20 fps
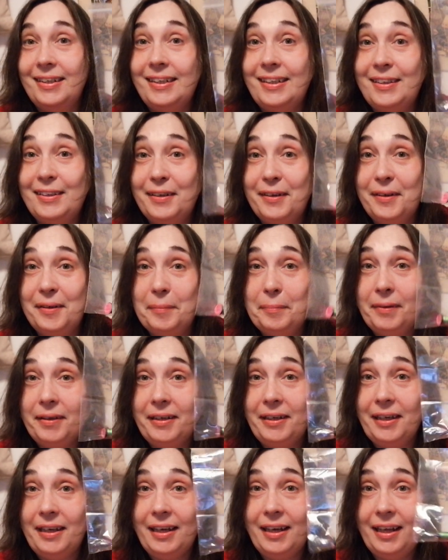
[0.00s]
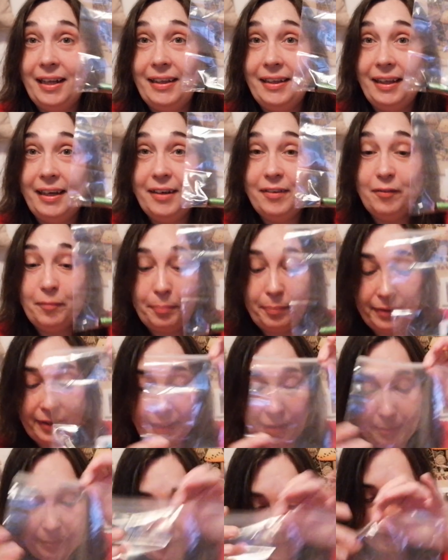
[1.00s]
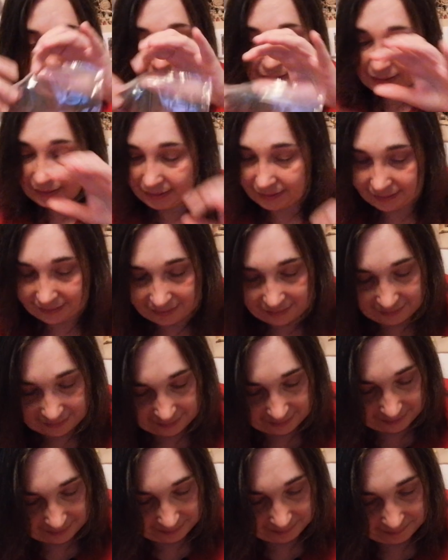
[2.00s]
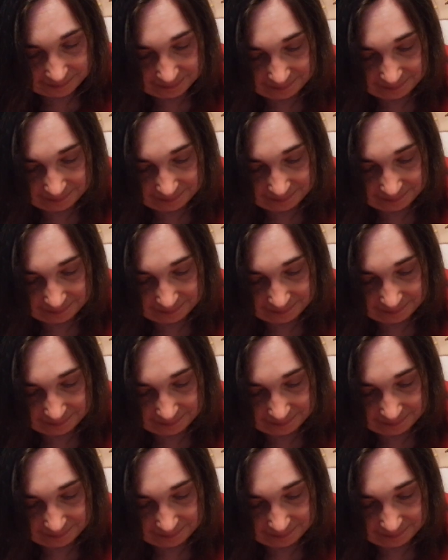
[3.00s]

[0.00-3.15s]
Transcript: It's gonna be a lot of bling bling in this.